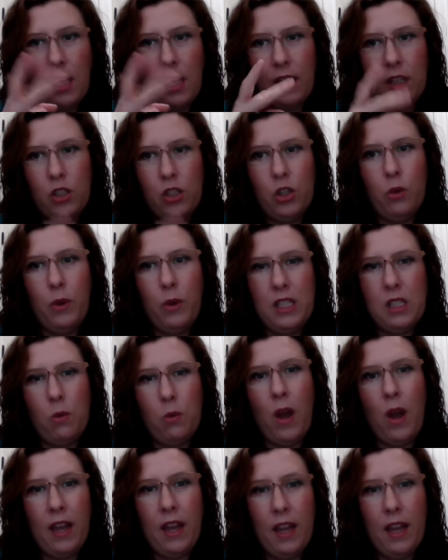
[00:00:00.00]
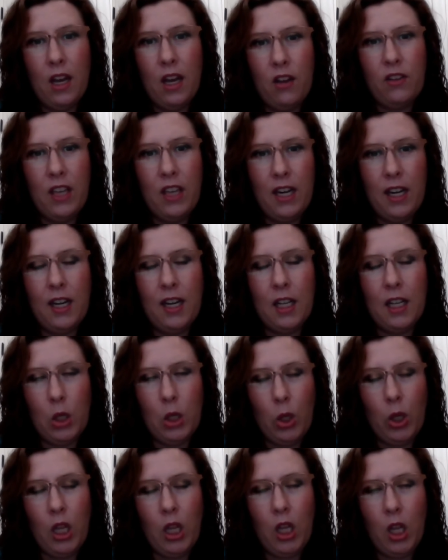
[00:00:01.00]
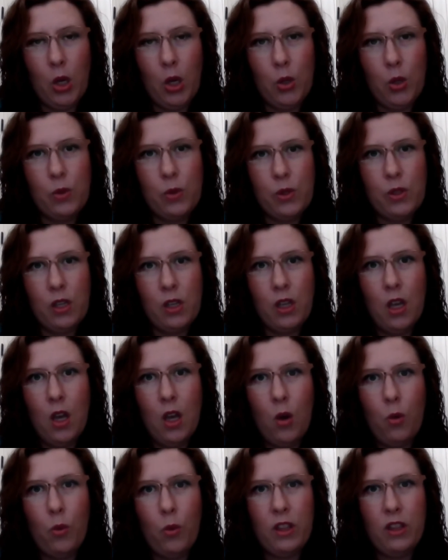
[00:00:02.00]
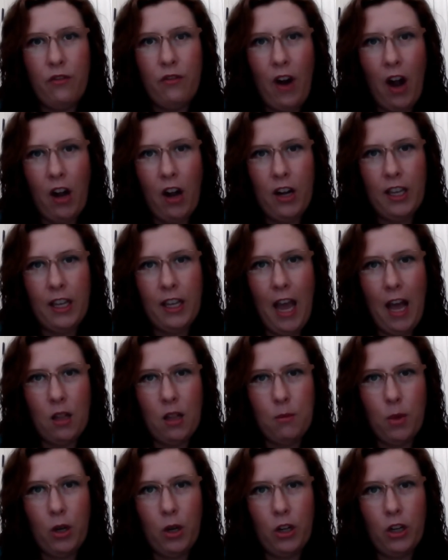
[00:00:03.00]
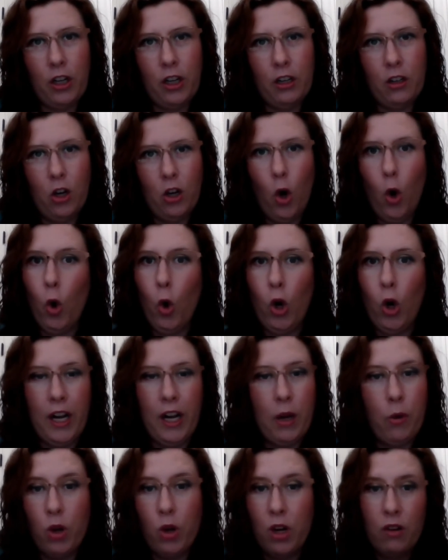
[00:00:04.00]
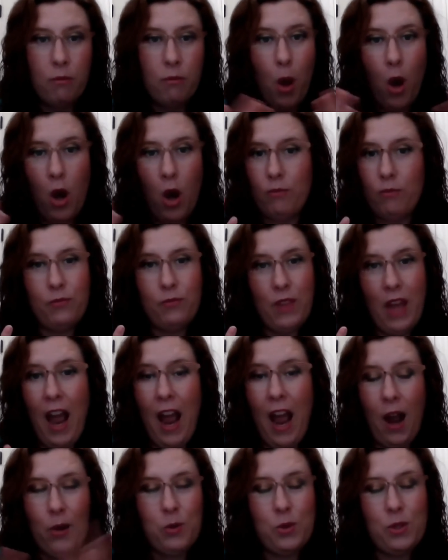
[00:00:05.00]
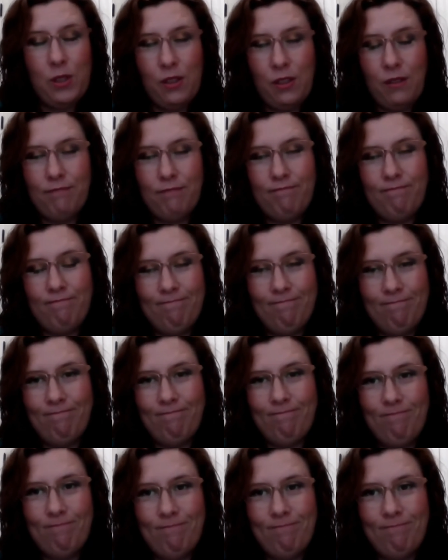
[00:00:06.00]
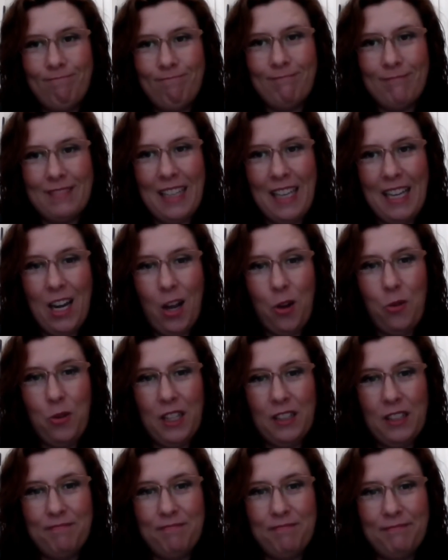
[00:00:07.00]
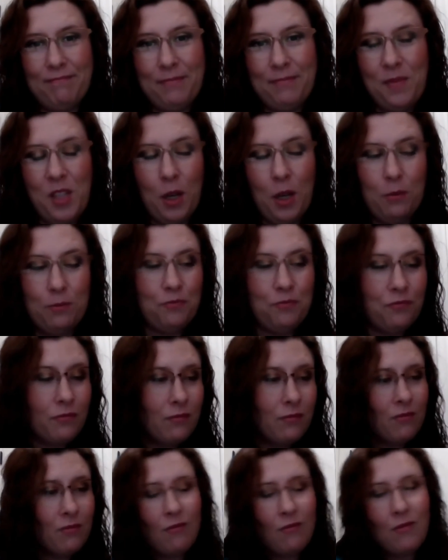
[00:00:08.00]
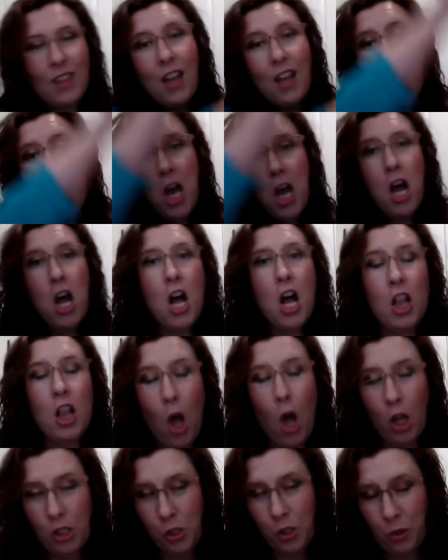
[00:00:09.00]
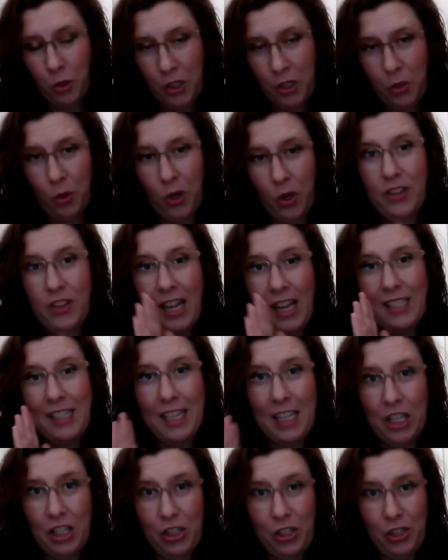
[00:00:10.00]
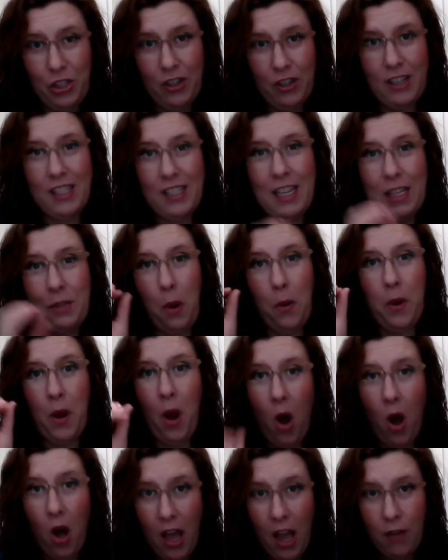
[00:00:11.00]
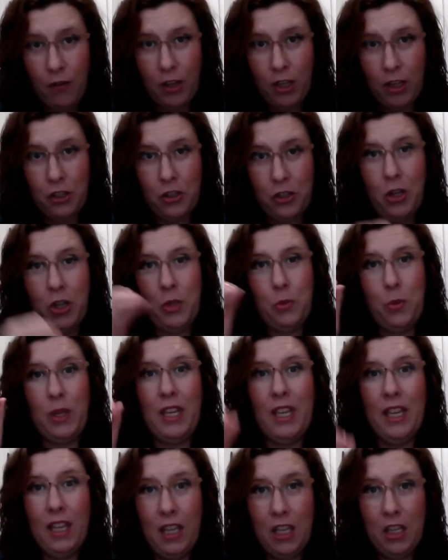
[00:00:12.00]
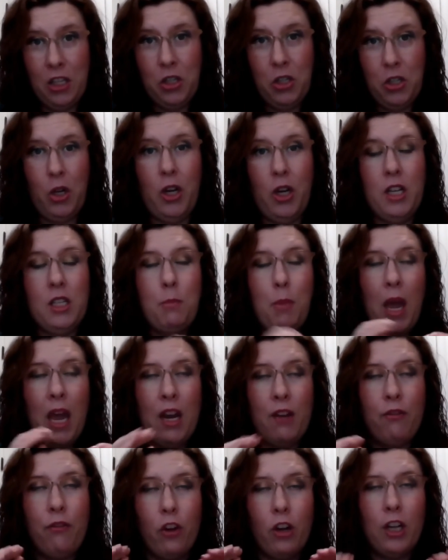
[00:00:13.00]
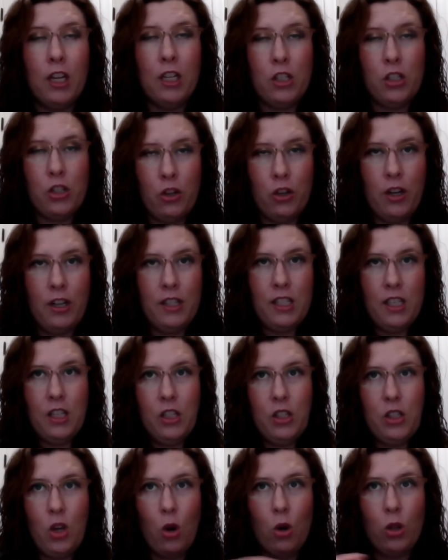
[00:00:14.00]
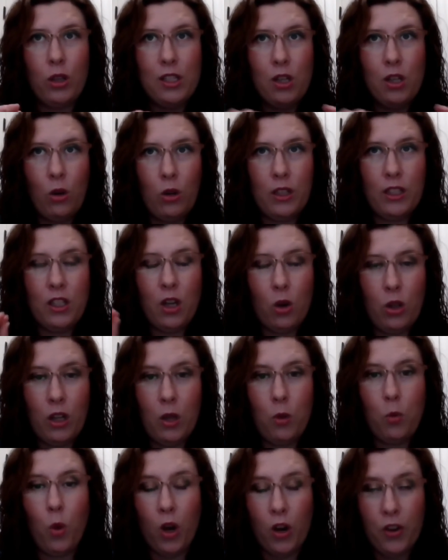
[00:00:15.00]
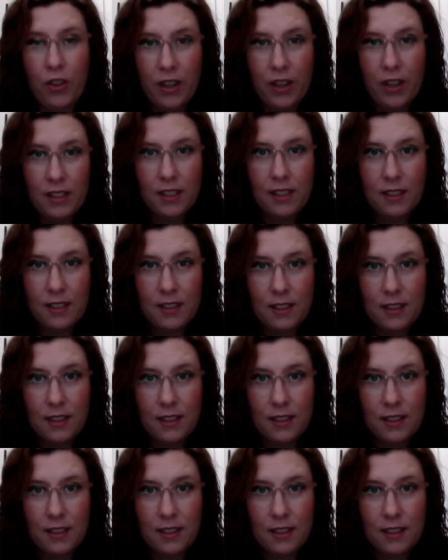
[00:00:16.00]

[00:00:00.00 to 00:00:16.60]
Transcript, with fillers: like oh. two weeks away of getting a clear to close when the fire hit Gatlinburg, or he would have bought the house. Wow. Anyway, so Long story short, that's the insurance. That's why we all have insurance. We get insurance, pay for insurance. It is totally, totally, totally worth it.